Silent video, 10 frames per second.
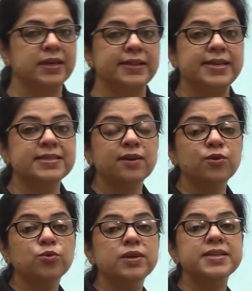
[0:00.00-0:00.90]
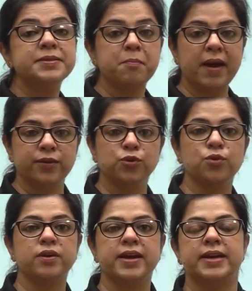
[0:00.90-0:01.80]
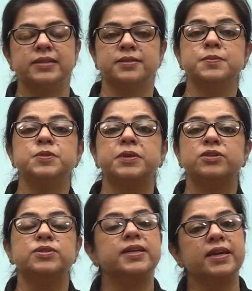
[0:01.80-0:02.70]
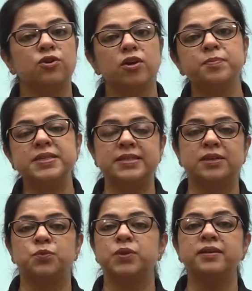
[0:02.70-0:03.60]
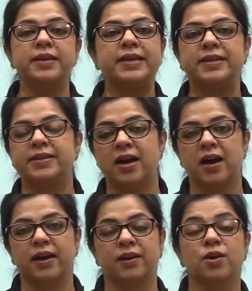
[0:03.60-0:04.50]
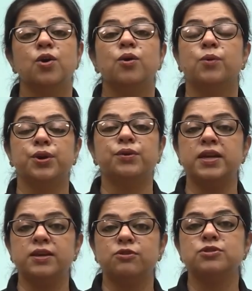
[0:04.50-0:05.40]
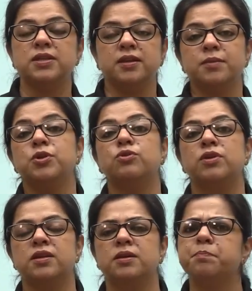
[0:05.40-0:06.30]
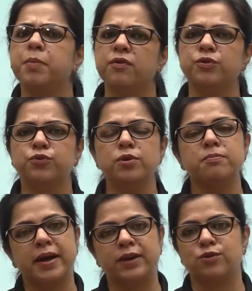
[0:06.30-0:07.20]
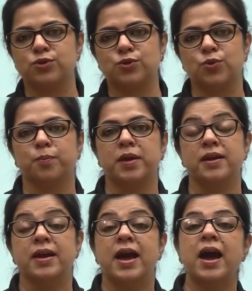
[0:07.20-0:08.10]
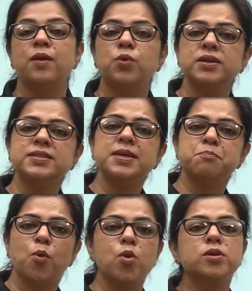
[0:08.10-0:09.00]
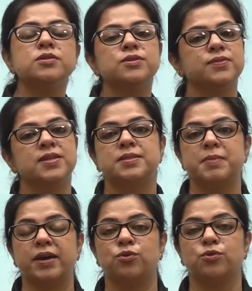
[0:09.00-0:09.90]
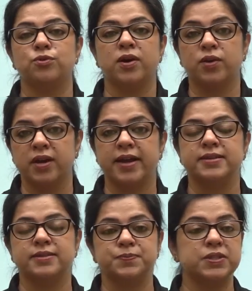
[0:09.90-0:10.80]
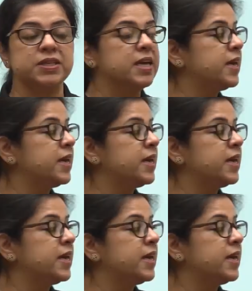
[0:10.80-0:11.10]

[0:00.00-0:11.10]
These are known as microorganisms because they cannot be seen with the naked eye. What do you need to see them? You need a powerful microscope. And what is the importance of these microorganisms?